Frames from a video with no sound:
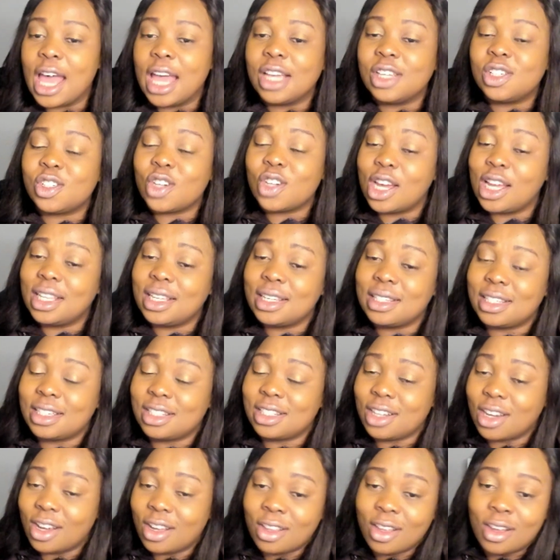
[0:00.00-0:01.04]
Join this
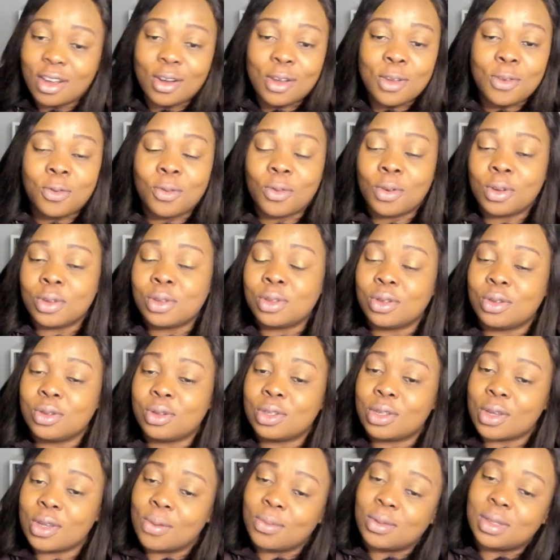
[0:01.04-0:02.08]
channel if you want to do
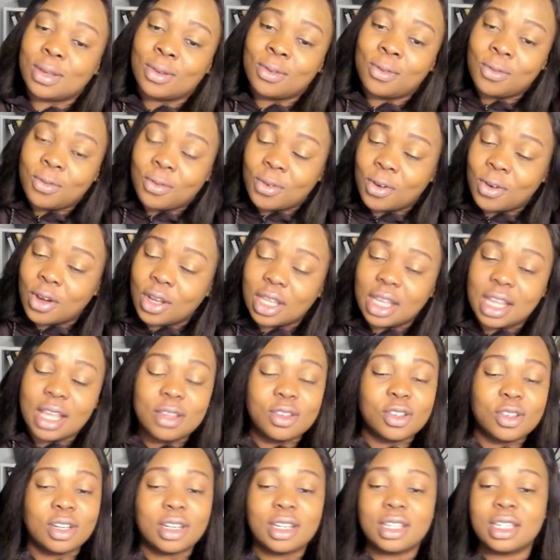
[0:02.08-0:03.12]
something
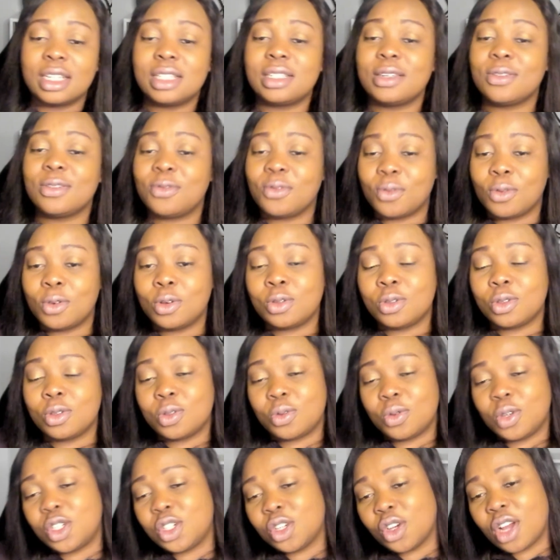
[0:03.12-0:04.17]
fun. Join it if you want to
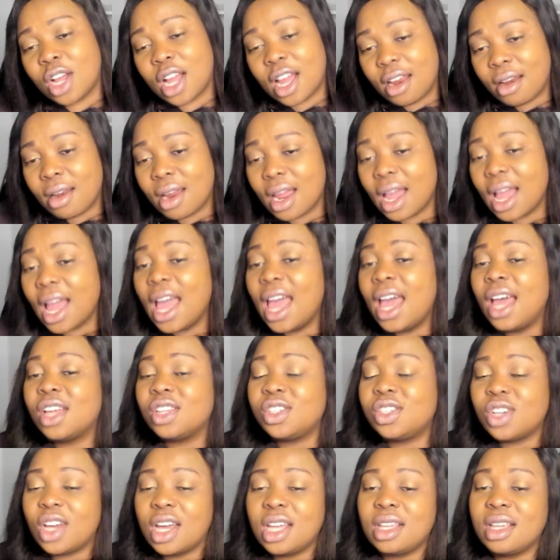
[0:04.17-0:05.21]
switch your career.
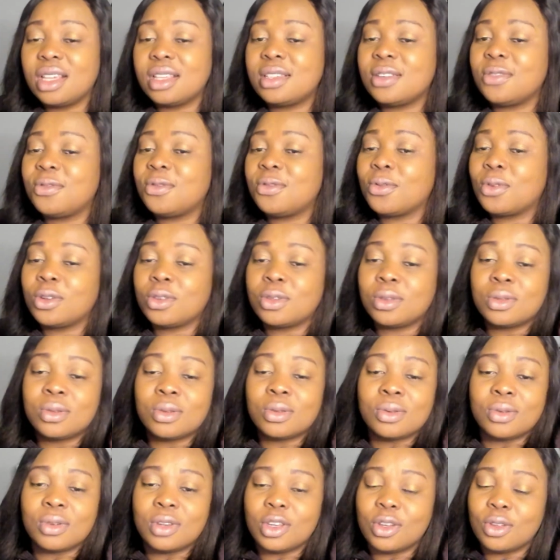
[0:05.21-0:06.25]
Join it if you want
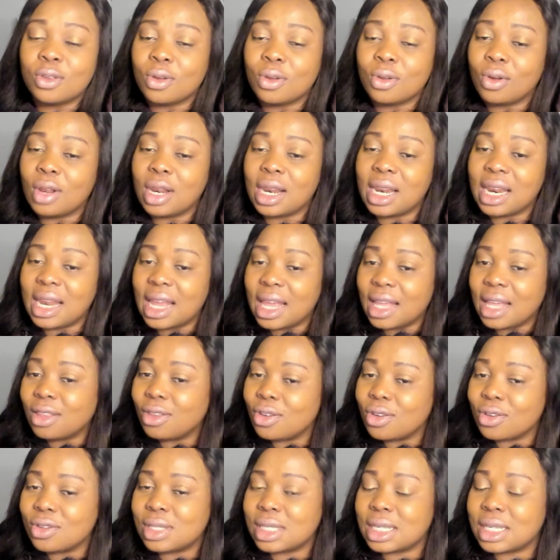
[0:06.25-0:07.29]
to, learn
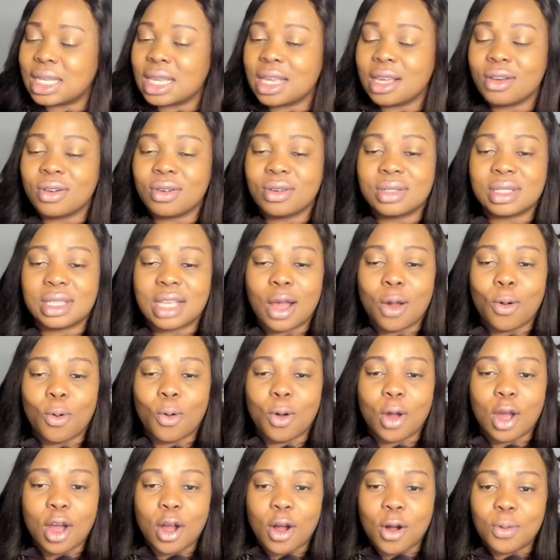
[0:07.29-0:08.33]
new skills that
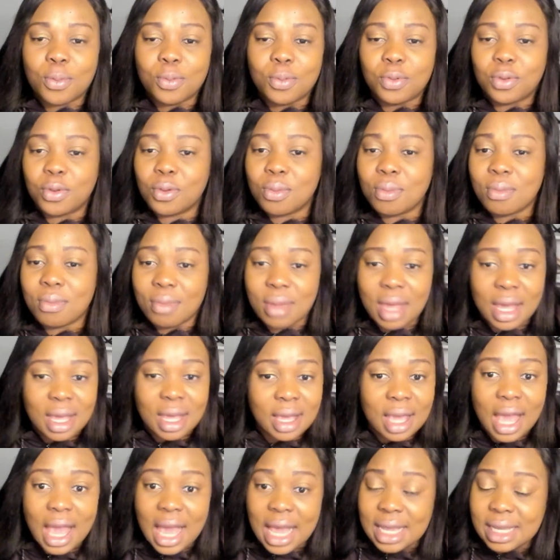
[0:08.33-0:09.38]
will help you
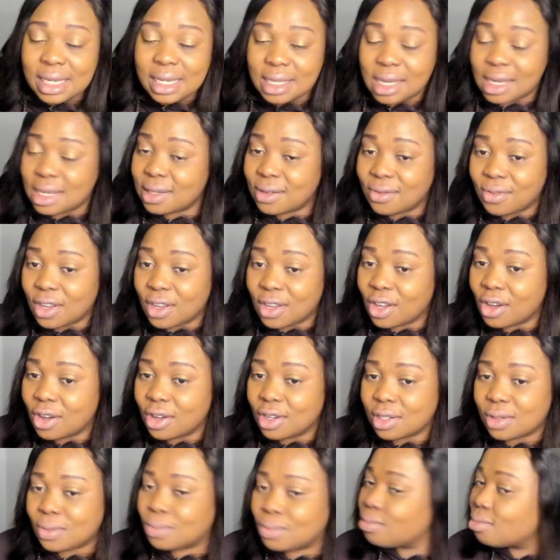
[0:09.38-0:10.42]
make 6
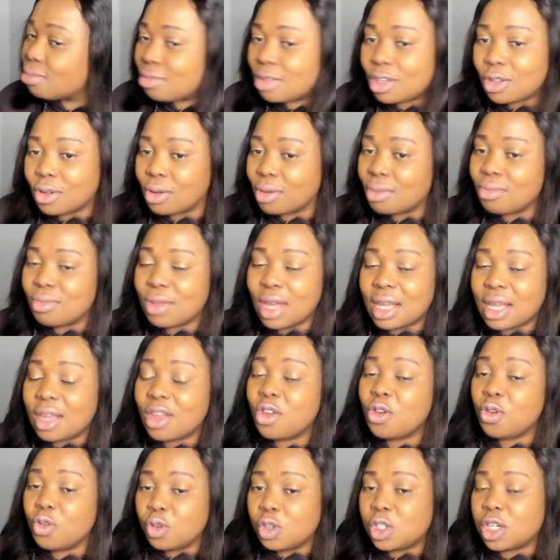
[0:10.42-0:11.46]
figures, make
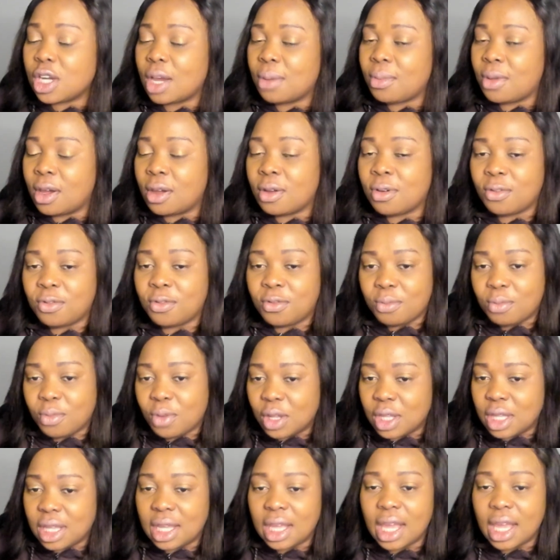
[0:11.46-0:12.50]
huge amount of
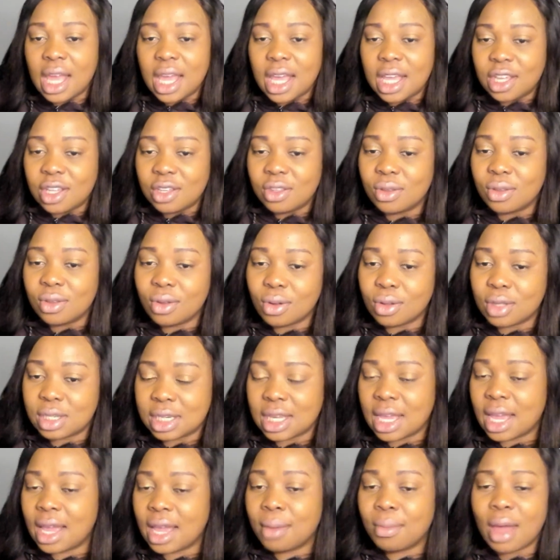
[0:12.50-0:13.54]
money in no
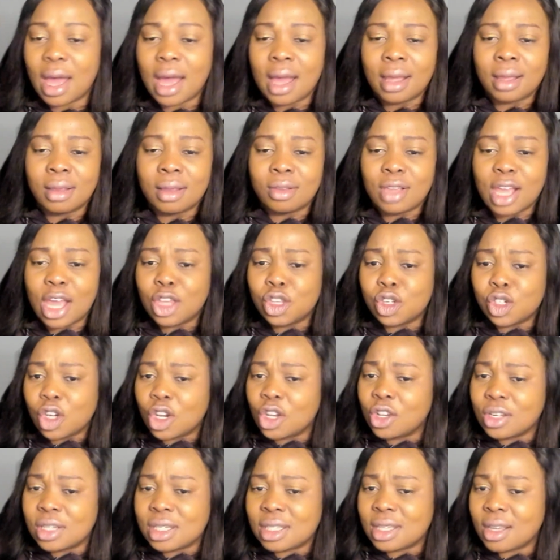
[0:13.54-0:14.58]
time and enjoy
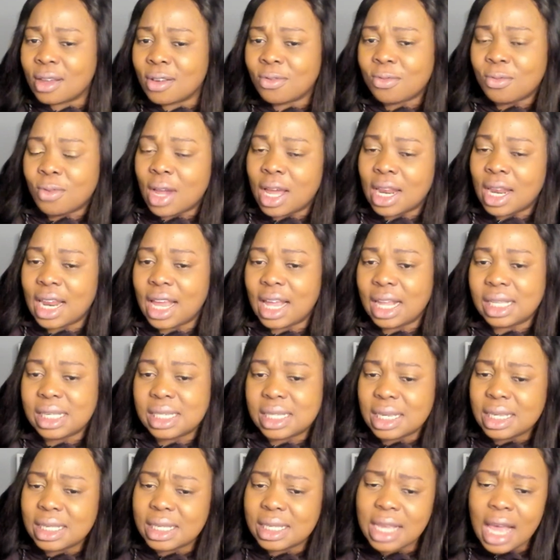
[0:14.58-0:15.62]
yourself while
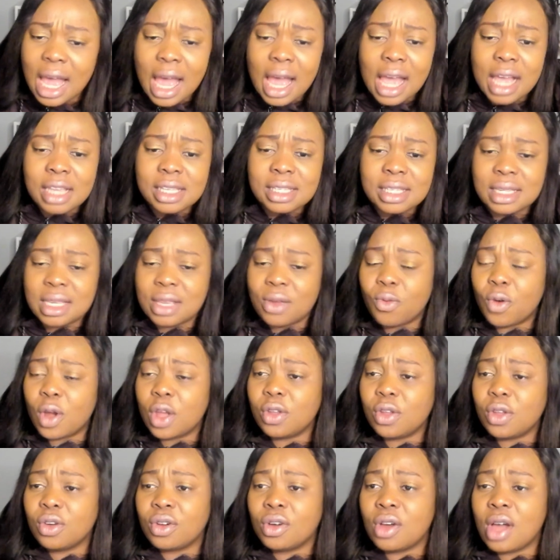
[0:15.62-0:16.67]
at it. See,
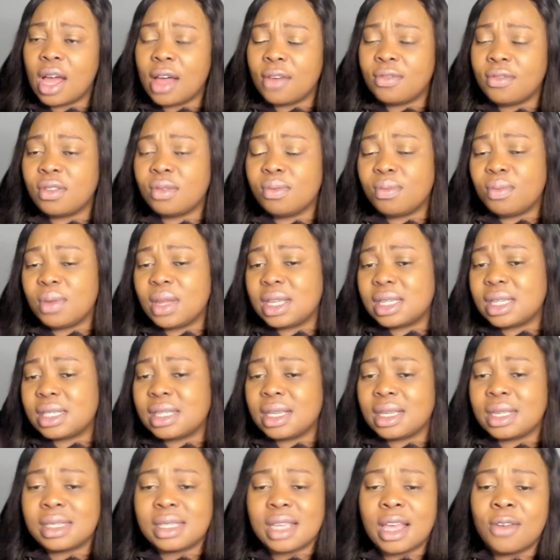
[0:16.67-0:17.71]
when you have the
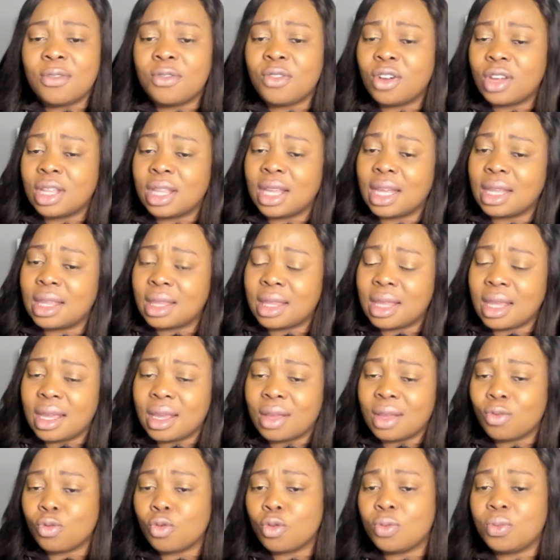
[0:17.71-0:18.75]
basics, every other
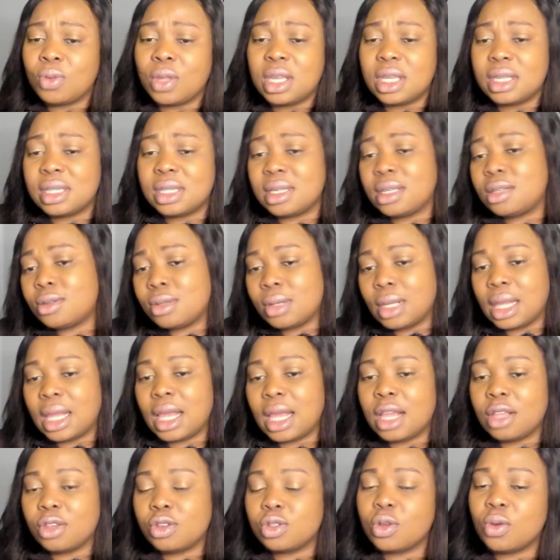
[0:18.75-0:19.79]
thing will be easy to
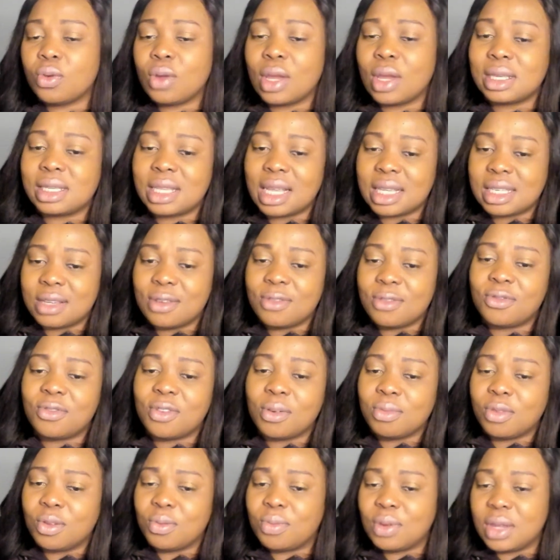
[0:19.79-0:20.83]
learn. So we are starting
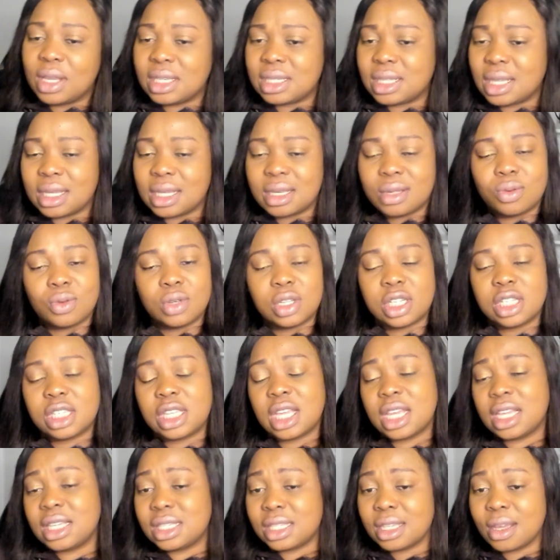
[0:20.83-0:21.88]
from the basics, which is
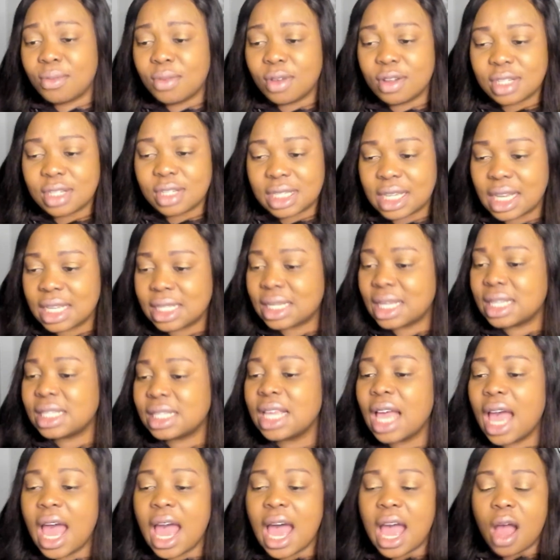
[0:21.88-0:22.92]
HTML, CSS.
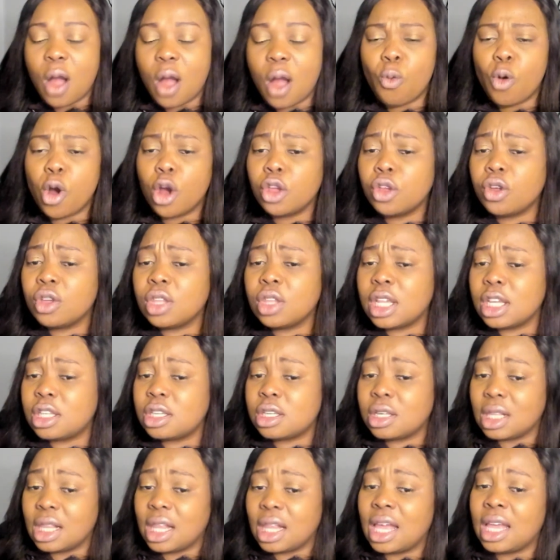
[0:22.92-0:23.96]
And what you need
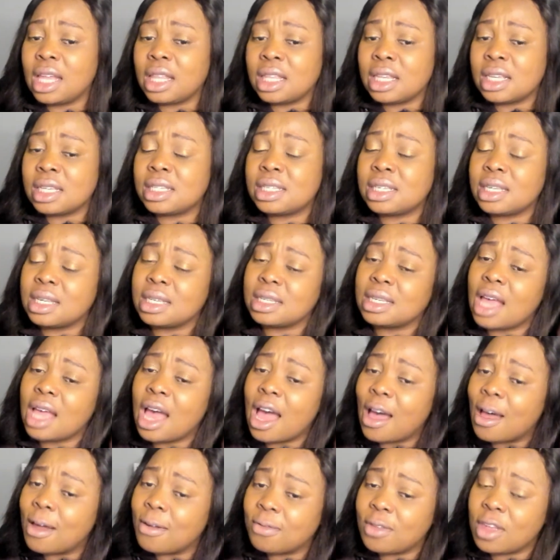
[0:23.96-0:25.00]
to learn this is
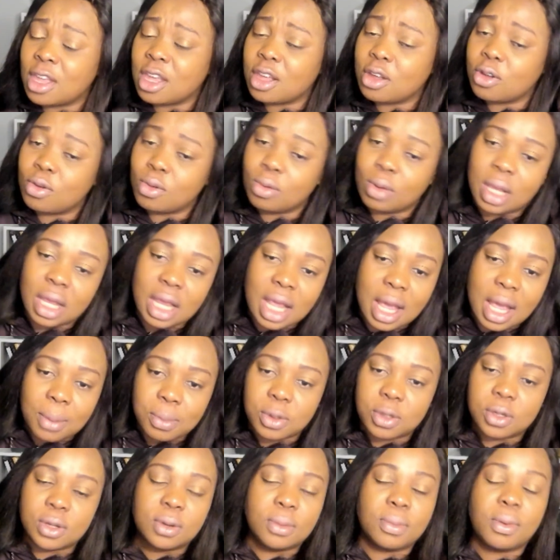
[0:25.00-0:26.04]
have a good
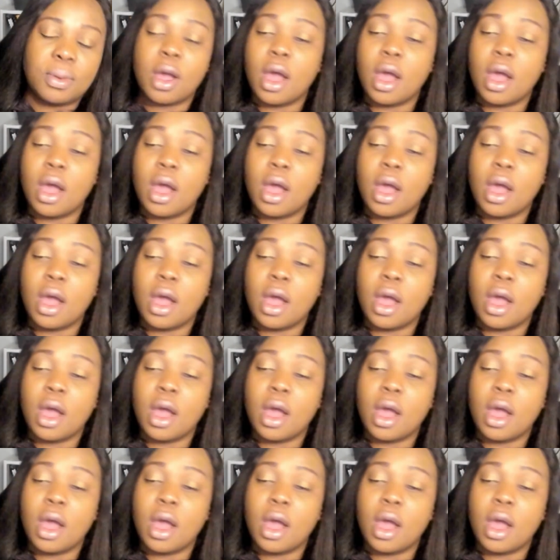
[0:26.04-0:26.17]
laptop.